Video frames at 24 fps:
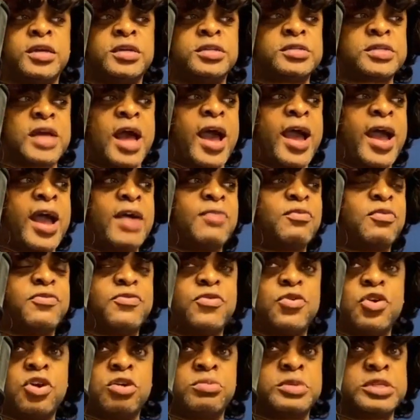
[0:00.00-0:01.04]
have a
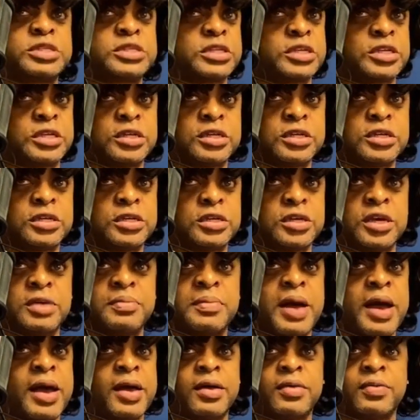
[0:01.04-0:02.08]
pharmacy.
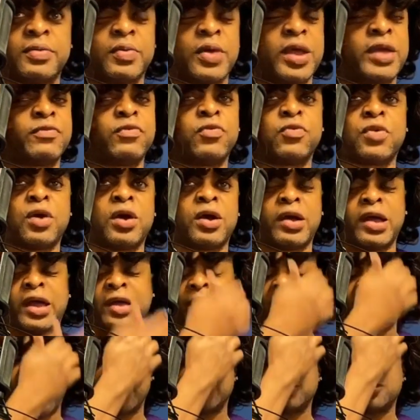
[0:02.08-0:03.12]
Everywhere
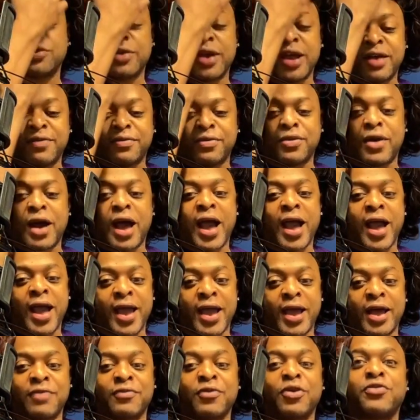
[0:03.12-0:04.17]
if I travel, I
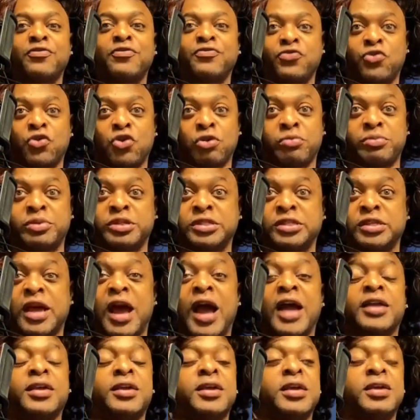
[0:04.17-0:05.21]
have a pharmacy.
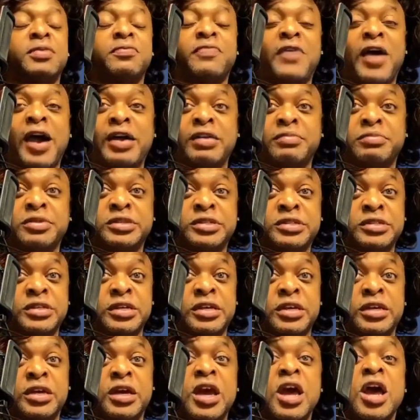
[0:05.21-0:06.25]
I keep vitamin
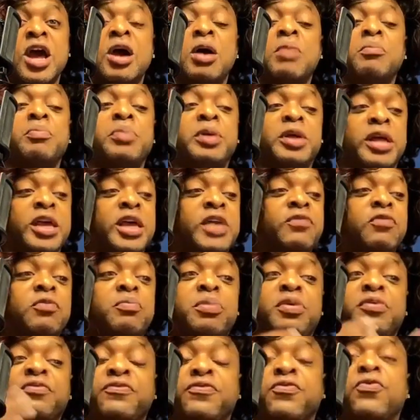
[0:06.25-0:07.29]
C. But even
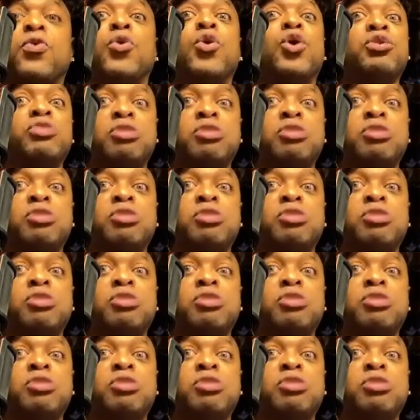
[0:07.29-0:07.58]
before the